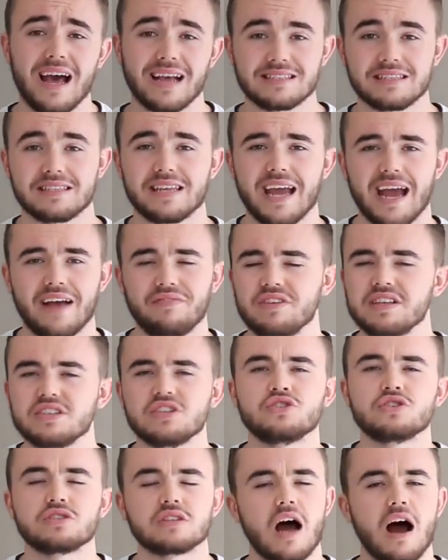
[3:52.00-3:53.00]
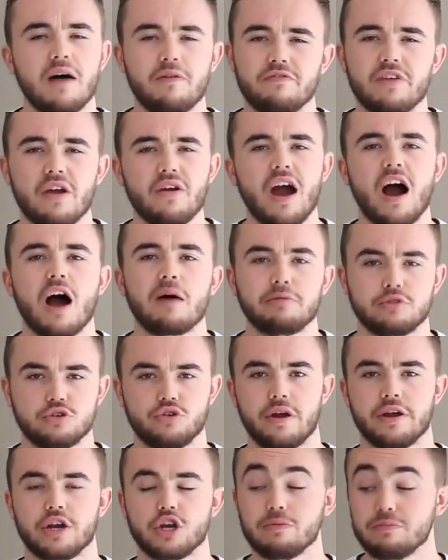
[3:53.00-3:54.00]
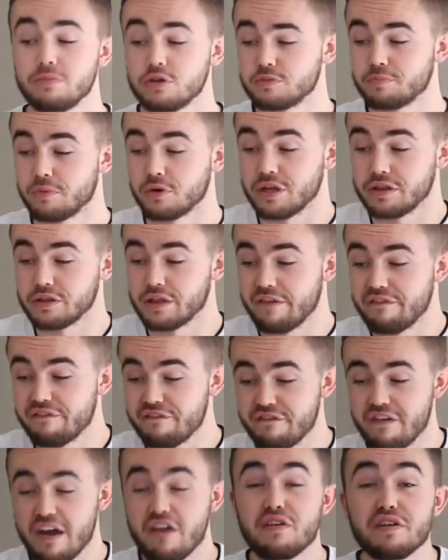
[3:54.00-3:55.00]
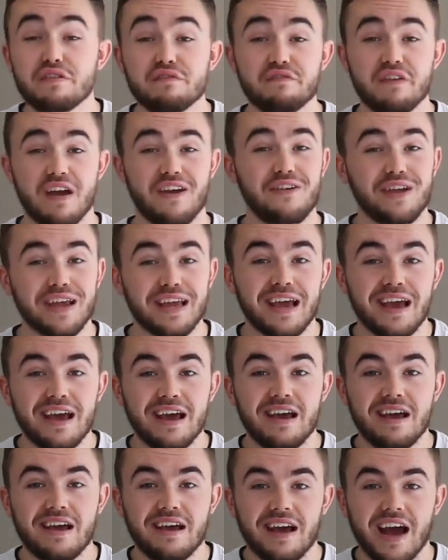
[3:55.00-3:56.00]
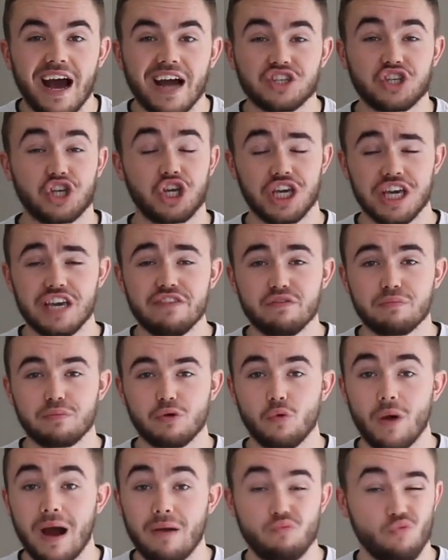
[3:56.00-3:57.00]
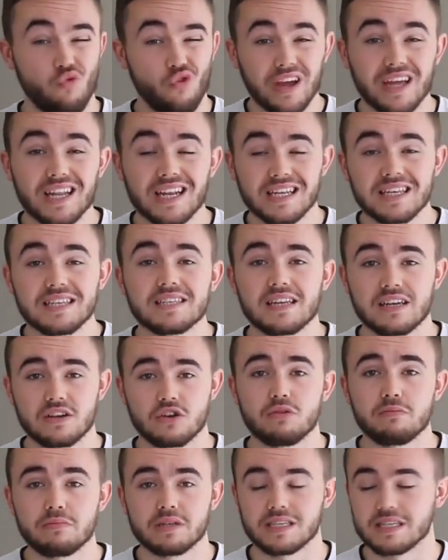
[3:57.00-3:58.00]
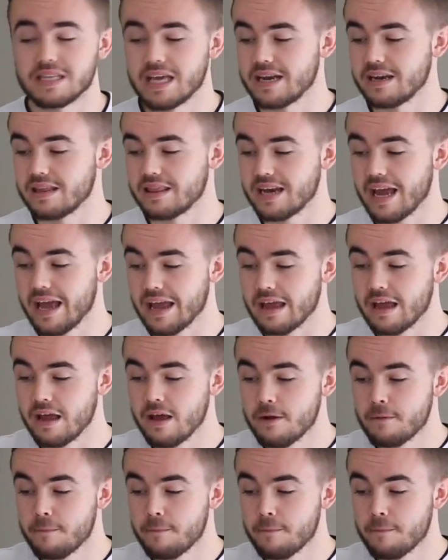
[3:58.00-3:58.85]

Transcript: As I say, and these are just very arbitrary numbers, but they're very achievable and realistic numbers at the end of the day.